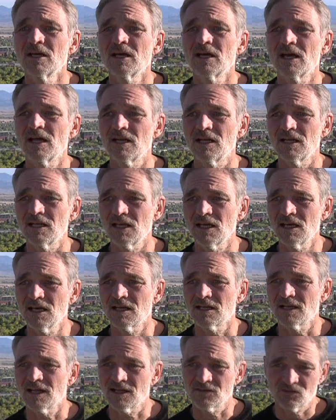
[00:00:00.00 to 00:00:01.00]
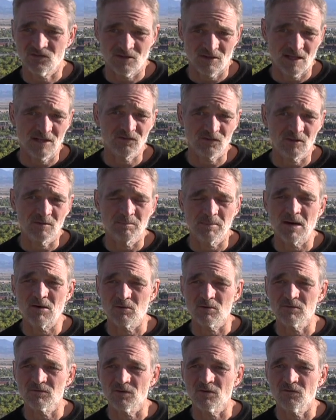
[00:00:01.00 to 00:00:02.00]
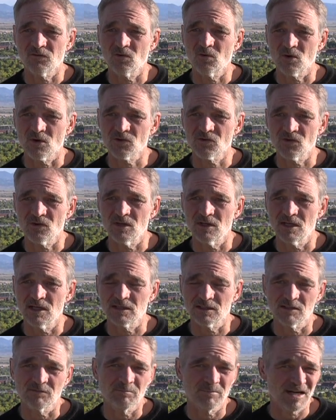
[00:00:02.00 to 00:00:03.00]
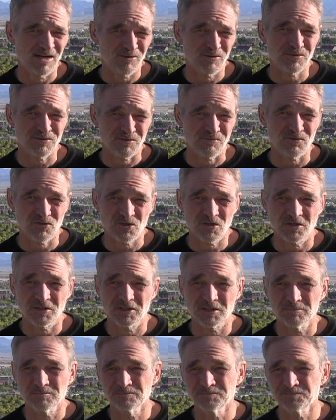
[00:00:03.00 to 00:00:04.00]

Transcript: And in the end, that's, that's the powerful force, the addictive powers of sugar.